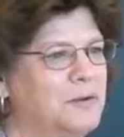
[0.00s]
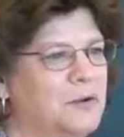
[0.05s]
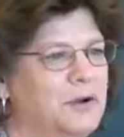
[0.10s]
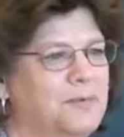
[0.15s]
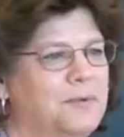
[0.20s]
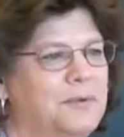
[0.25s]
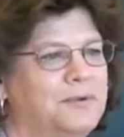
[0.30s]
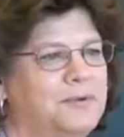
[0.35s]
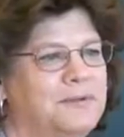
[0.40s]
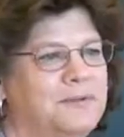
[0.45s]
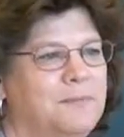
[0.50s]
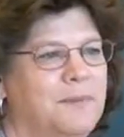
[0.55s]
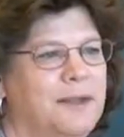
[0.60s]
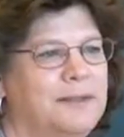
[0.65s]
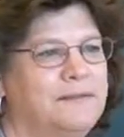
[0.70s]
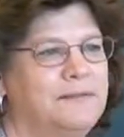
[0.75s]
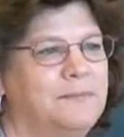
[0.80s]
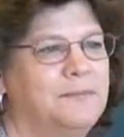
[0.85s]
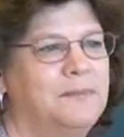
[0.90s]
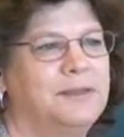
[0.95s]
and corporate
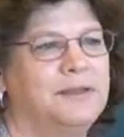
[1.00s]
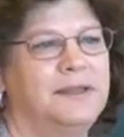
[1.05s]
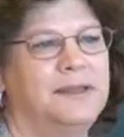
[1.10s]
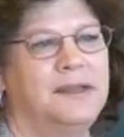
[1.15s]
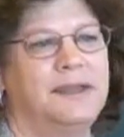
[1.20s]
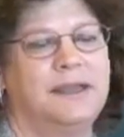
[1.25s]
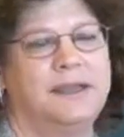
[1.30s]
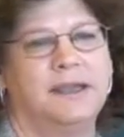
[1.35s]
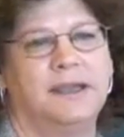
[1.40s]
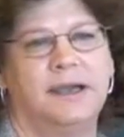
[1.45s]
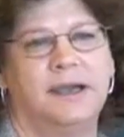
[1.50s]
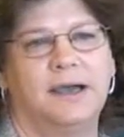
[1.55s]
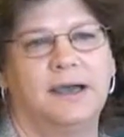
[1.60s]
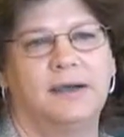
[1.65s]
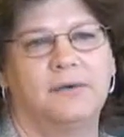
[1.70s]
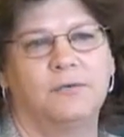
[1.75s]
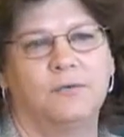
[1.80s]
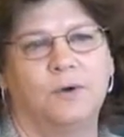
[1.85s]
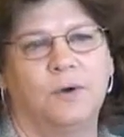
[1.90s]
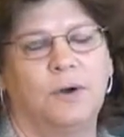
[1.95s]
responsibility
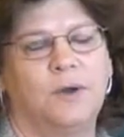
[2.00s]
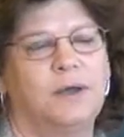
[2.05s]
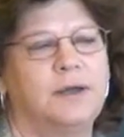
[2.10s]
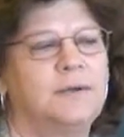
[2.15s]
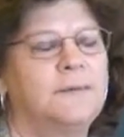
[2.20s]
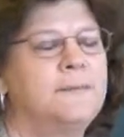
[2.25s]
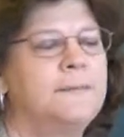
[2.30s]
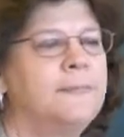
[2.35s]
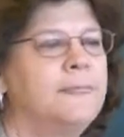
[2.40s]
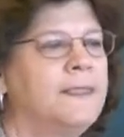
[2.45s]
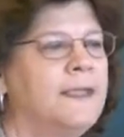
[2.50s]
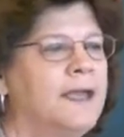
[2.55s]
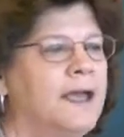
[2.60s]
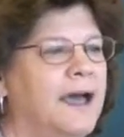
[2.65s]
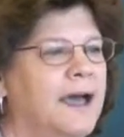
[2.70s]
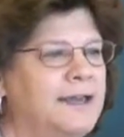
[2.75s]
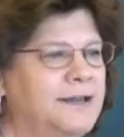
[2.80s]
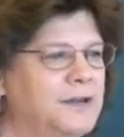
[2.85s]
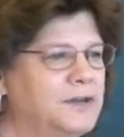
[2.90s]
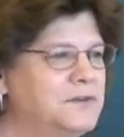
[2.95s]
role,
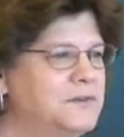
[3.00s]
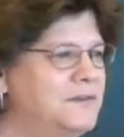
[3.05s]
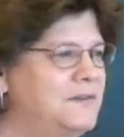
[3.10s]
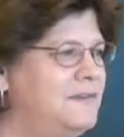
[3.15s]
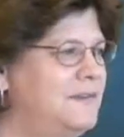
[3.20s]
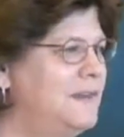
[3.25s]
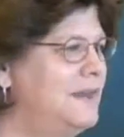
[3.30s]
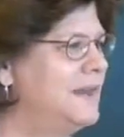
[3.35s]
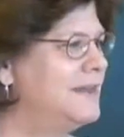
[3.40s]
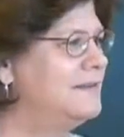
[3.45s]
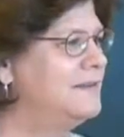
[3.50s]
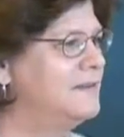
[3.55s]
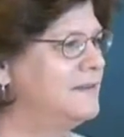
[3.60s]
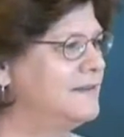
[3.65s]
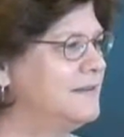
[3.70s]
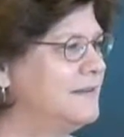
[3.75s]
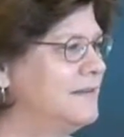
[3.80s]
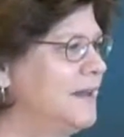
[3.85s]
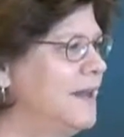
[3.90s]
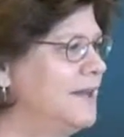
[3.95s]
I don't see us
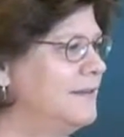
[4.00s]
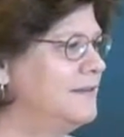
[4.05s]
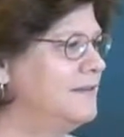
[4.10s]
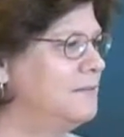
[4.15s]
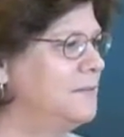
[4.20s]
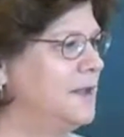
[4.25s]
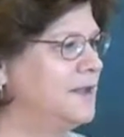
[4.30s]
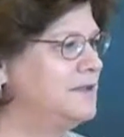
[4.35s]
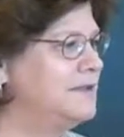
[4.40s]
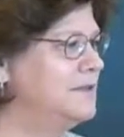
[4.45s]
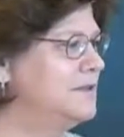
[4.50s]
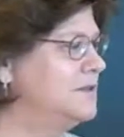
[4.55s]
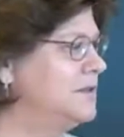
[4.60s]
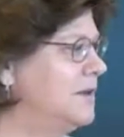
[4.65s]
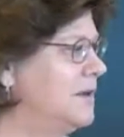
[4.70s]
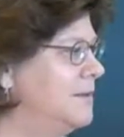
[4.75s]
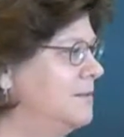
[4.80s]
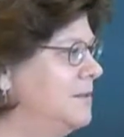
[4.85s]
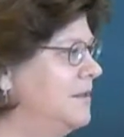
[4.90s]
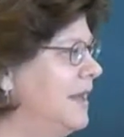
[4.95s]
discuss much. And
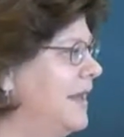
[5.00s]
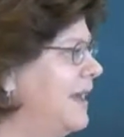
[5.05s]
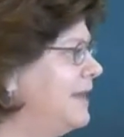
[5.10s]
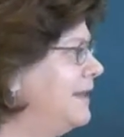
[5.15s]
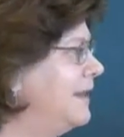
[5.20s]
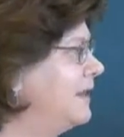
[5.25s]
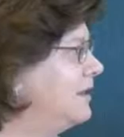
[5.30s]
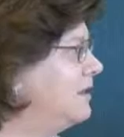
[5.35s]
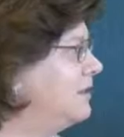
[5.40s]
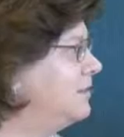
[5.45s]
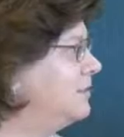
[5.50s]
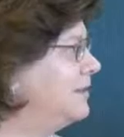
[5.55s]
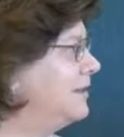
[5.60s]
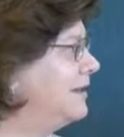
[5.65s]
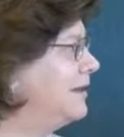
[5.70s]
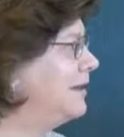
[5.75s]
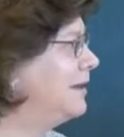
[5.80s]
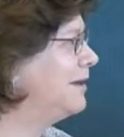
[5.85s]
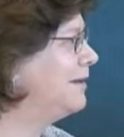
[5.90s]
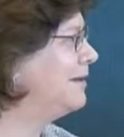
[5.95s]
Joe, I'm glad that you
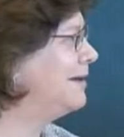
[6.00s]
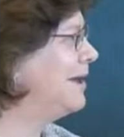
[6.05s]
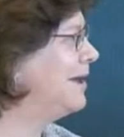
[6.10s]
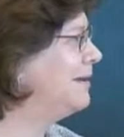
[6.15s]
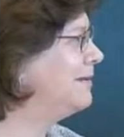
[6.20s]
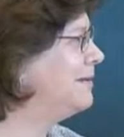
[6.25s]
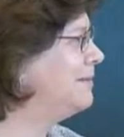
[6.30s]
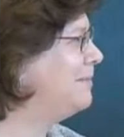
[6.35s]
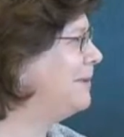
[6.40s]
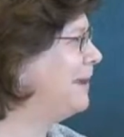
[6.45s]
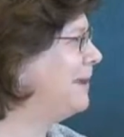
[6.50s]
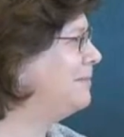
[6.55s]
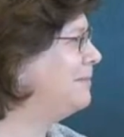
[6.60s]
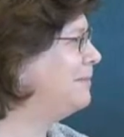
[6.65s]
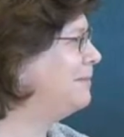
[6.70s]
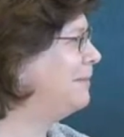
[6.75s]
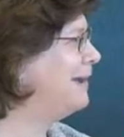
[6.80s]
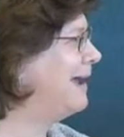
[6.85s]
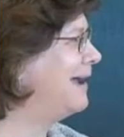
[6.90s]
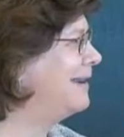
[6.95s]
did a
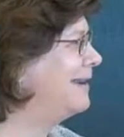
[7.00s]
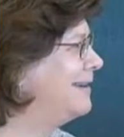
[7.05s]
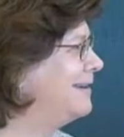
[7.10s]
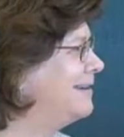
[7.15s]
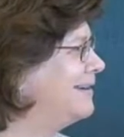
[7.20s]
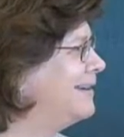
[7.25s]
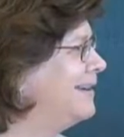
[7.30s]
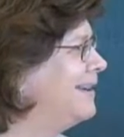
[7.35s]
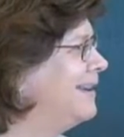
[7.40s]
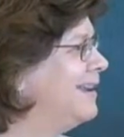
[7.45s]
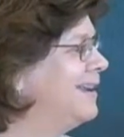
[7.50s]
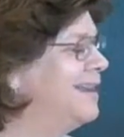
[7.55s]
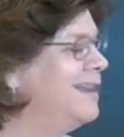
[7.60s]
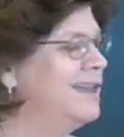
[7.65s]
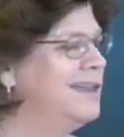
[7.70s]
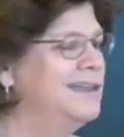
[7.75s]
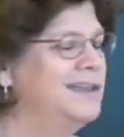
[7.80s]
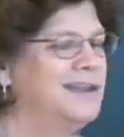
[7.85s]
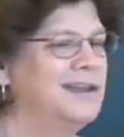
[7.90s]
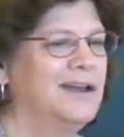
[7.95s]
paper back
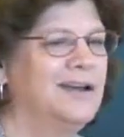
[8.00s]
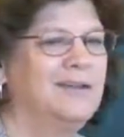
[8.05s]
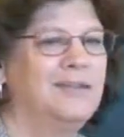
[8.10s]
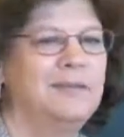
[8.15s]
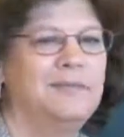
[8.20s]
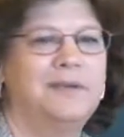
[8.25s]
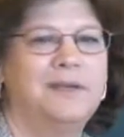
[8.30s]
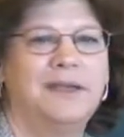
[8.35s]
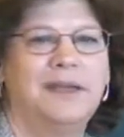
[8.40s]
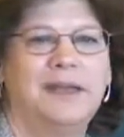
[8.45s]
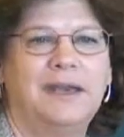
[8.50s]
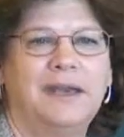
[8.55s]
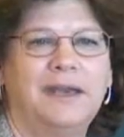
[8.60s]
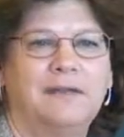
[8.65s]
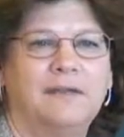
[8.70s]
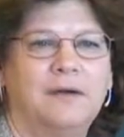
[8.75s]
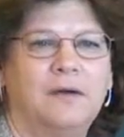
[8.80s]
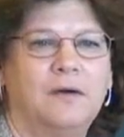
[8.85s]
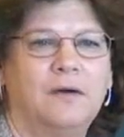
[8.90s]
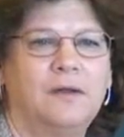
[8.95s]
in, the beginning
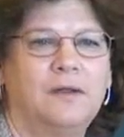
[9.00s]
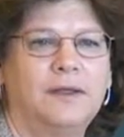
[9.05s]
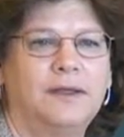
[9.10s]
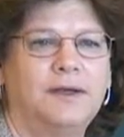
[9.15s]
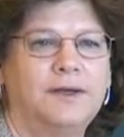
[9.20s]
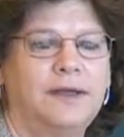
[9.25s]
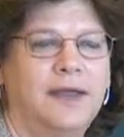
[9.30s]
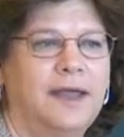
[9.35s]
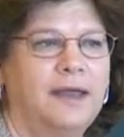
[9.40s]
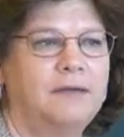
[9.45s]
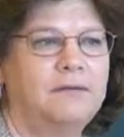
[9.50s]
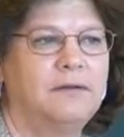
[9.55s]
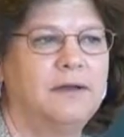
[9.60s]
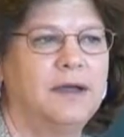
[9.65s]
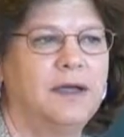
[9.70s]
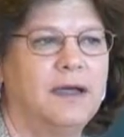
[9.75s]
of the whole internet